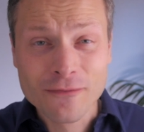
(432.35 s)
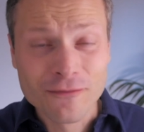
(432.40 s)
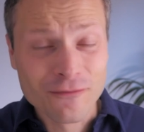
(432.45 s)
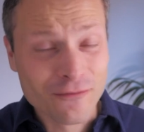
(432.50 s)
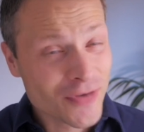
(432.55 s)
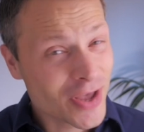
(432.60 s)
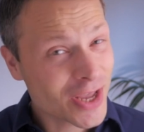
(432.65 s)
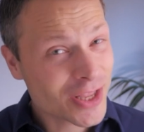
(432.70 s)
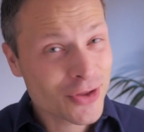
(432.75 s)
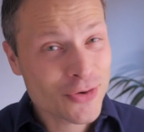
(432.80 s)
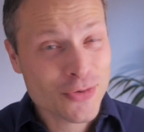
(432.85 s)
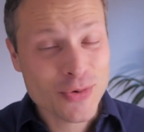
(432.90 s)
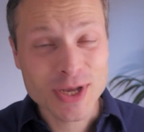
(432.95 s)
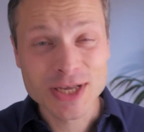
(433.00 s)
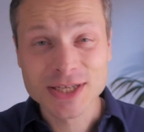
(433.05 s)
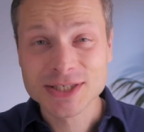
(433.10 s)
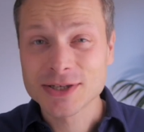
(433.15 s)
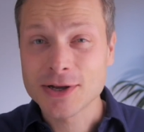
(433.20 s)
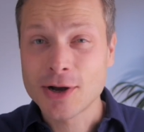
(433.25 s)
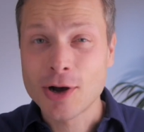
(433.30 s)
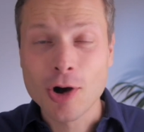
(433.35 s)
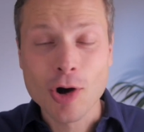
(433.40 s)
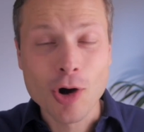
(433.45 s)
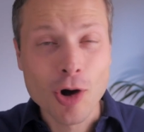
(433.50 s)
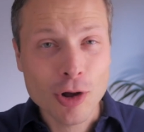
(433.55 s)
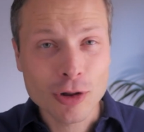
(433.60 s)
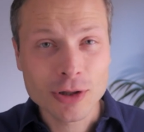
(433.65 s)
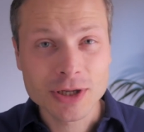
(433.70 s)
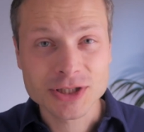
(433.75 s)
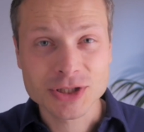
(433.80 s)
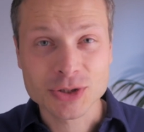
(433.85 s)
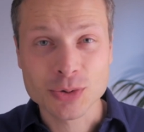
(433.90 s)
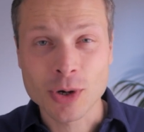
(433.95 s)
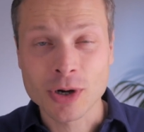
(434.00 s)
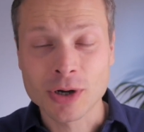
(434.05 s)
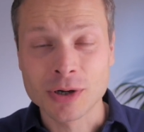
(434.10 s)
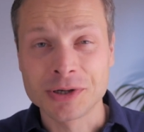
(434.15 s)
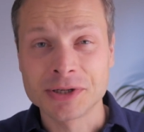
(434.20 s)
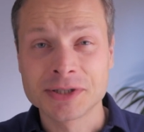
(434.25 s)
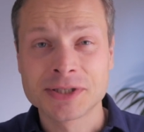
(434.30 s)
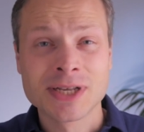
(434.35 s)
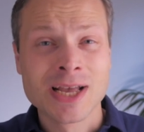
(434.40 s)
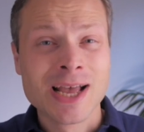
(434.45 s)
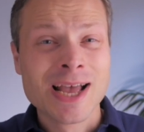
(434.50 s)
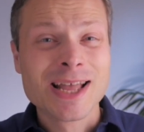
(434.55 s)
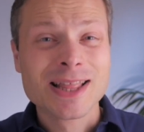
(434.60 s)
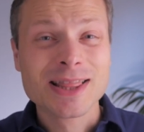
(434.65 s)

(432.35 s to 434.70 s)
victories, all the struggles.